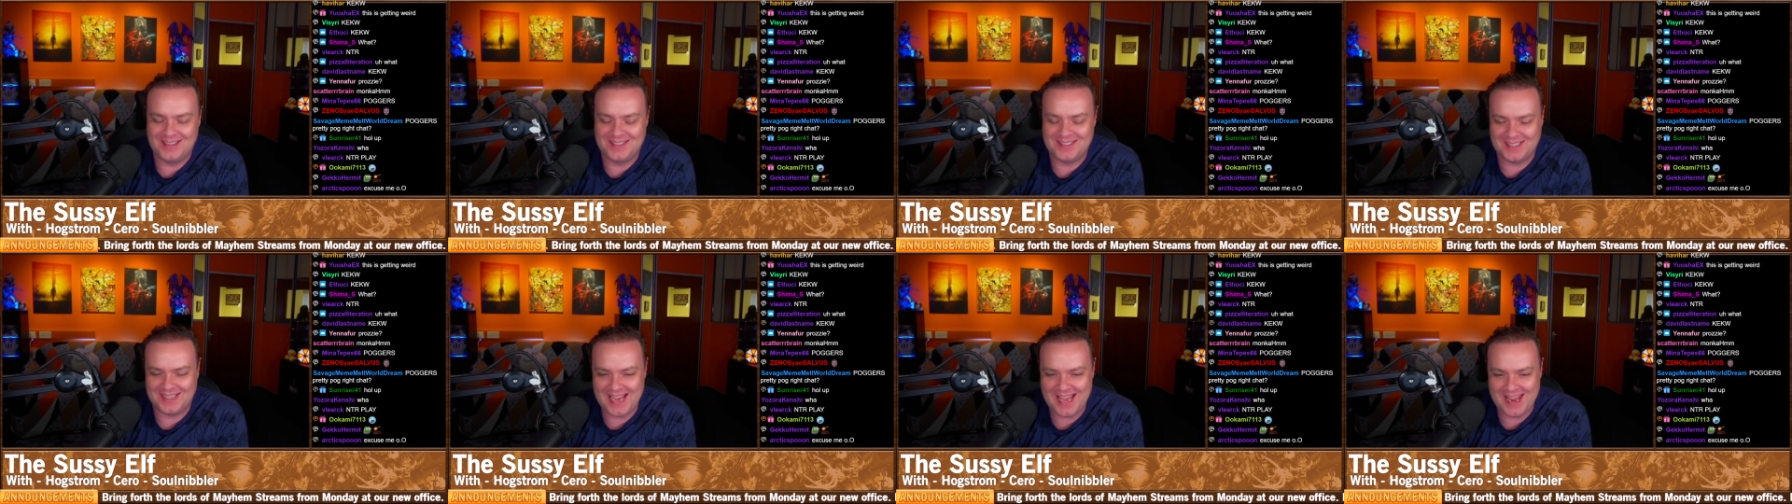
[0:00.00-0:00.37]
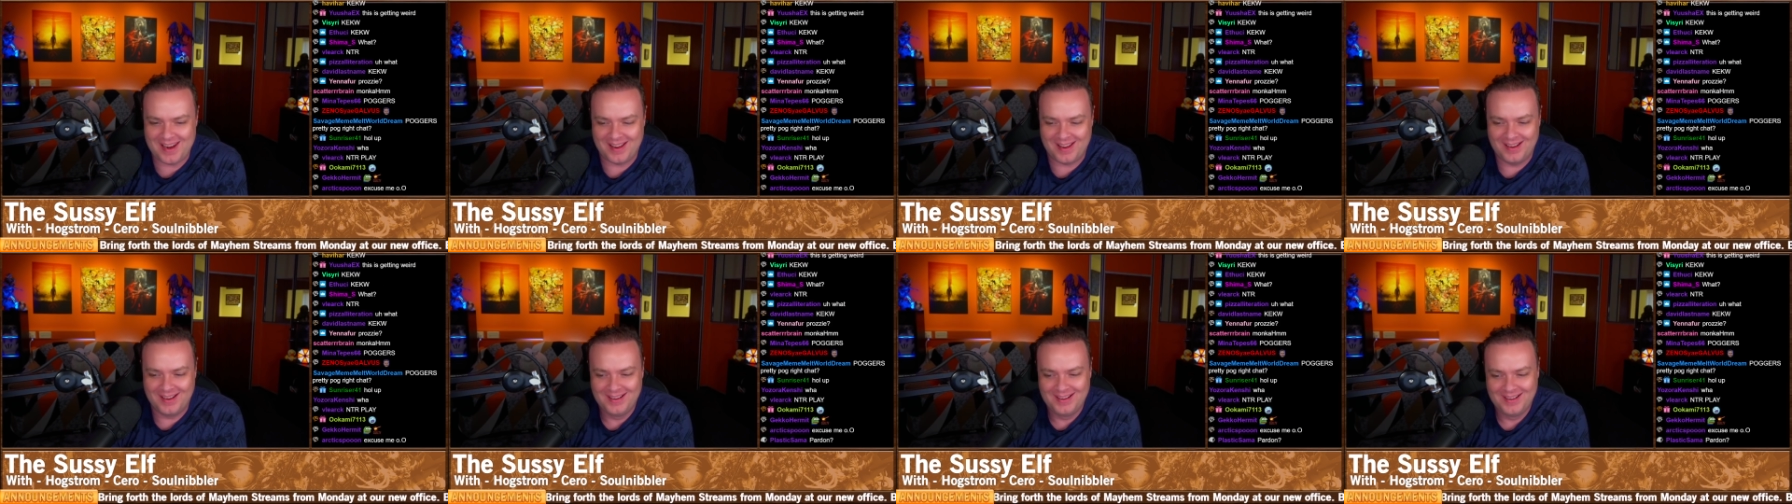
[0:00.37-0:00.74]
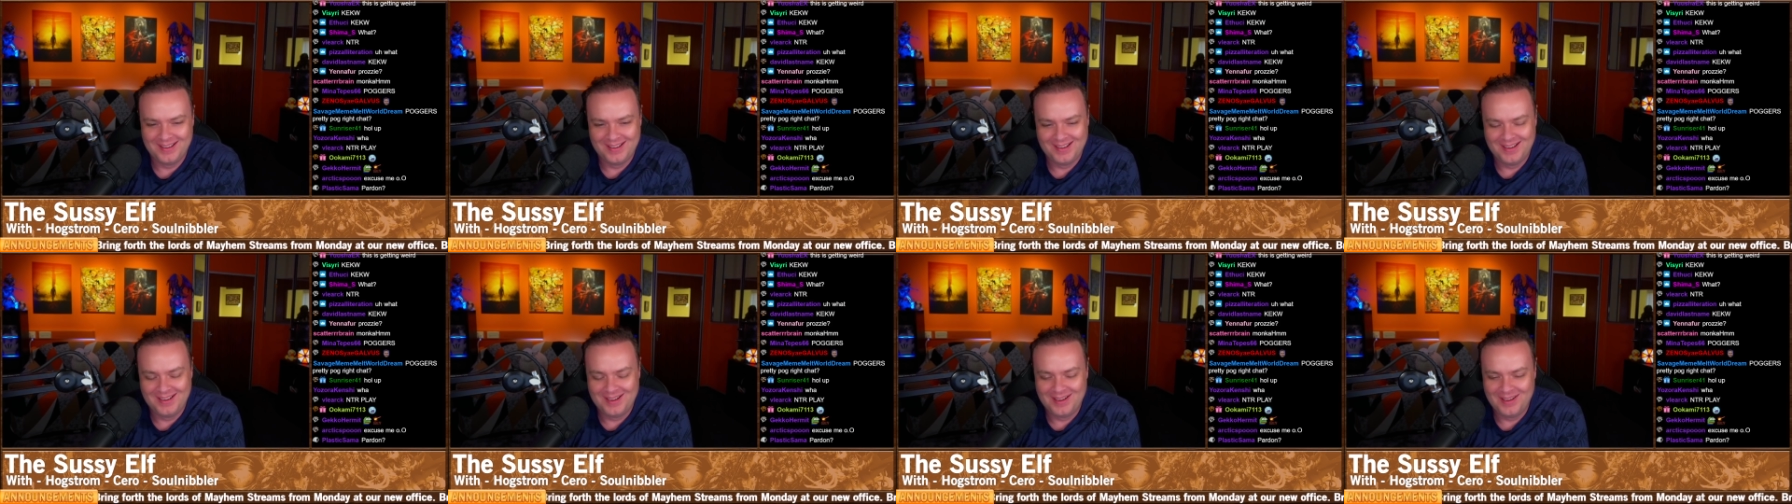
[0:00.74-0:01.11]
together.
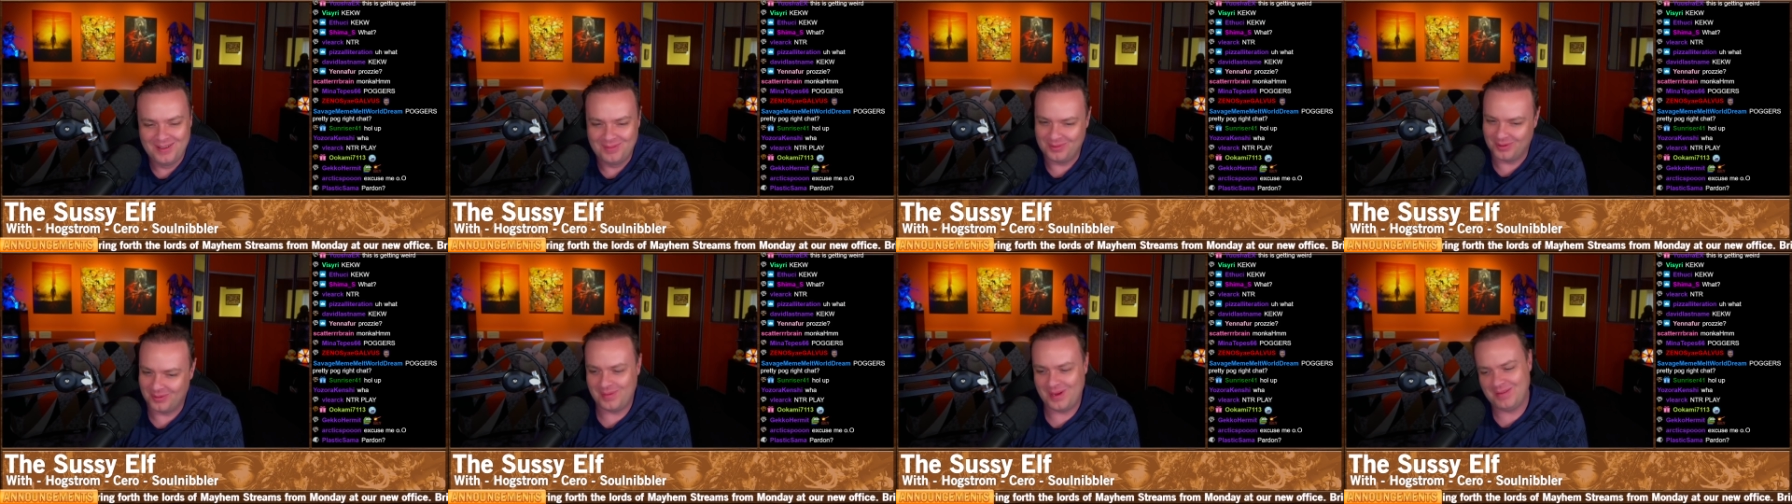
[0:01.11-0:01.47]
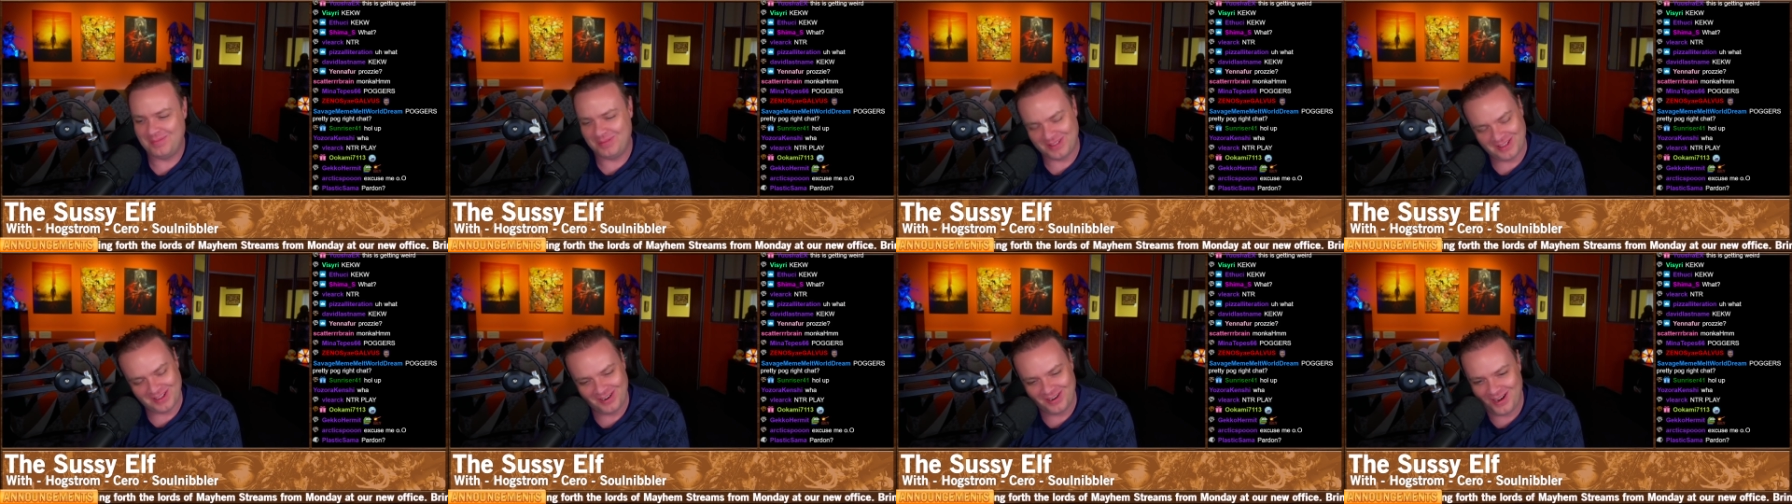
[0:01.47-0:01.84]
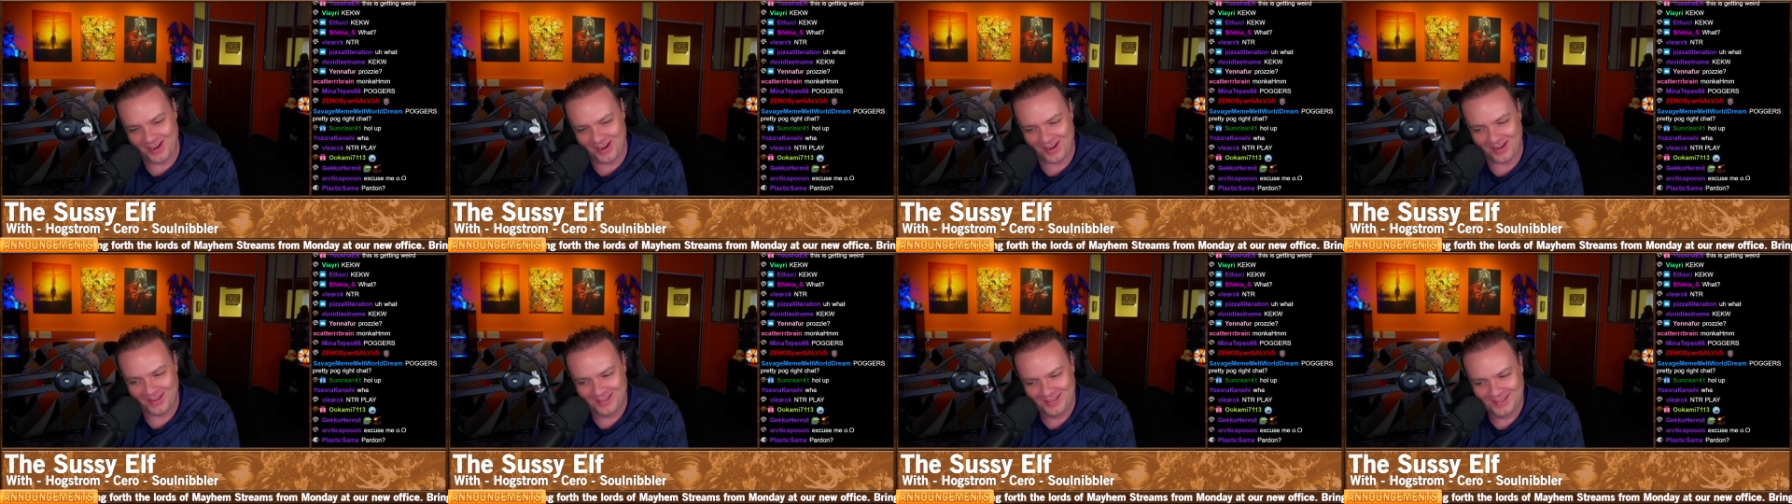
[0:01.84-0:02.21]
Well, maybe they're
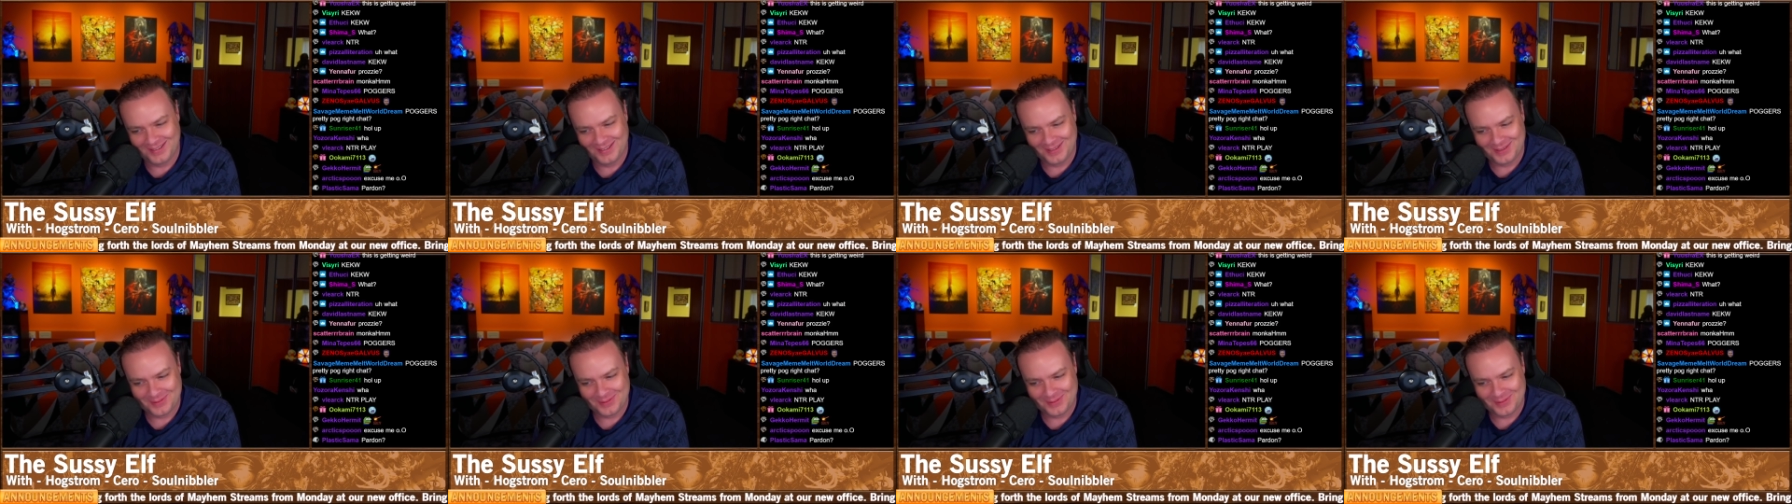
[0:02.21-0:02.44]
not.